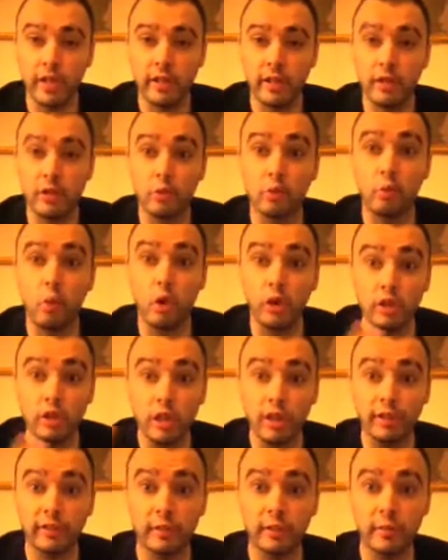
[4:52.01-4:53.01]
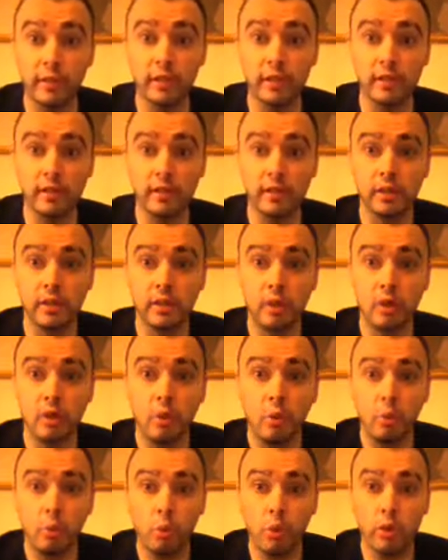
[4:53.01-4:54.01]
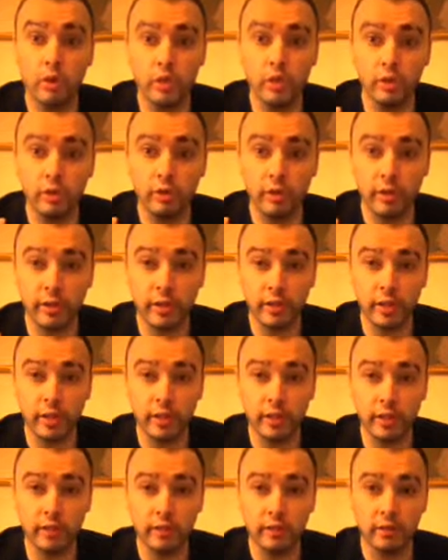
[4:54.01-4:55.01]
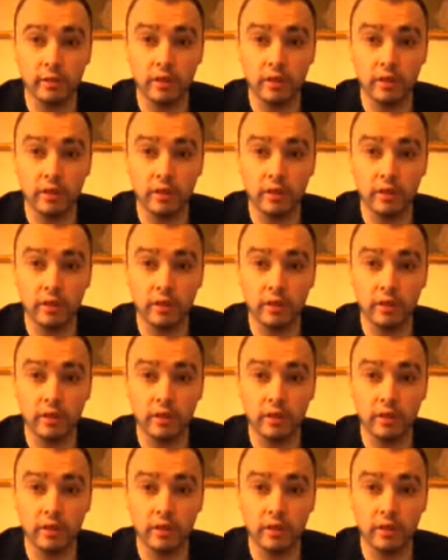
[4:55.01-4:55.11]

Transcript: that the one government wants you to think in.